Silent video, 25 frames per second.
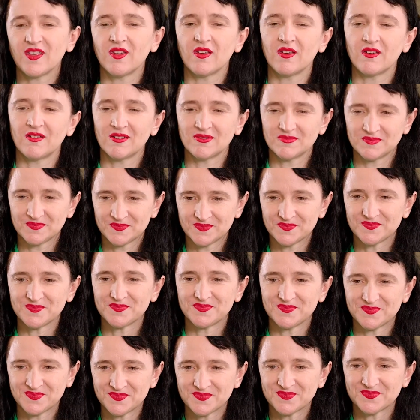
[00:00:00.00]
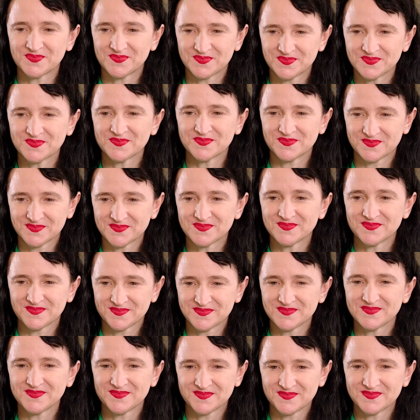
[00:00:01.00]
So by interacting
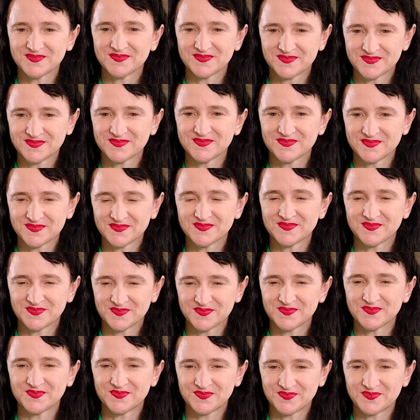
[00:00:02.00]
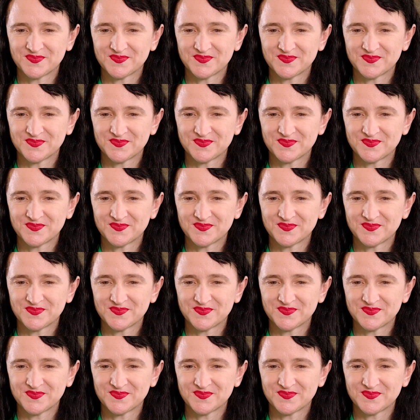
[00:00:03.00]
with Huntington's Victoria,